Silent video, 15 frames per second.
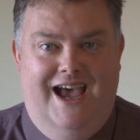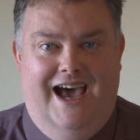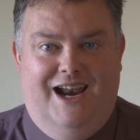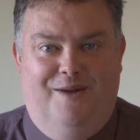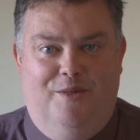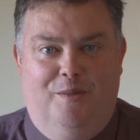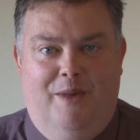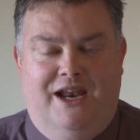
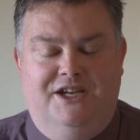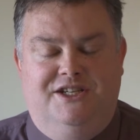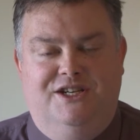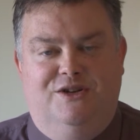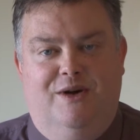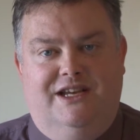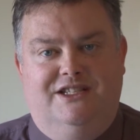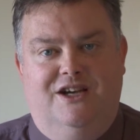and I'm the
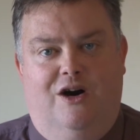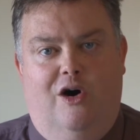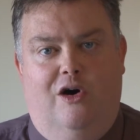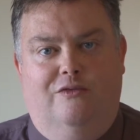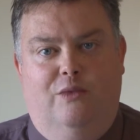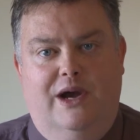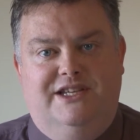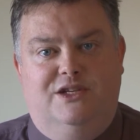Managing Director
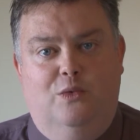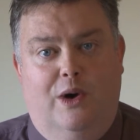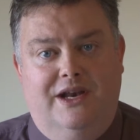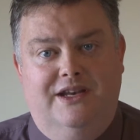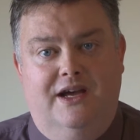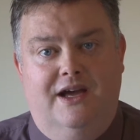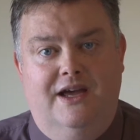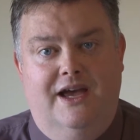of Waste to
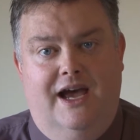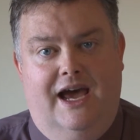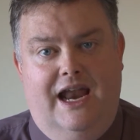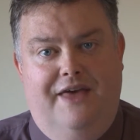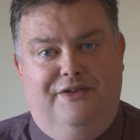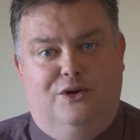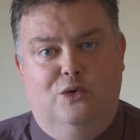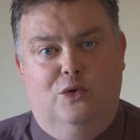Wonder,
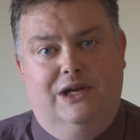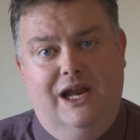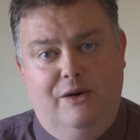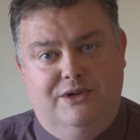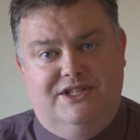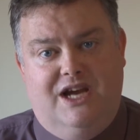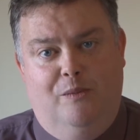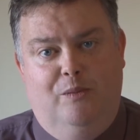an ethical
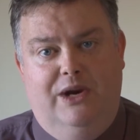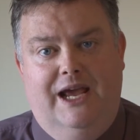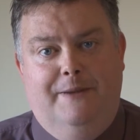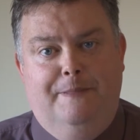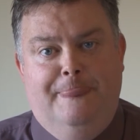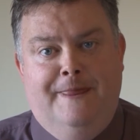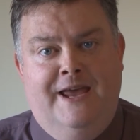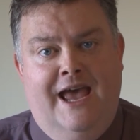clearance
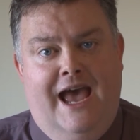company,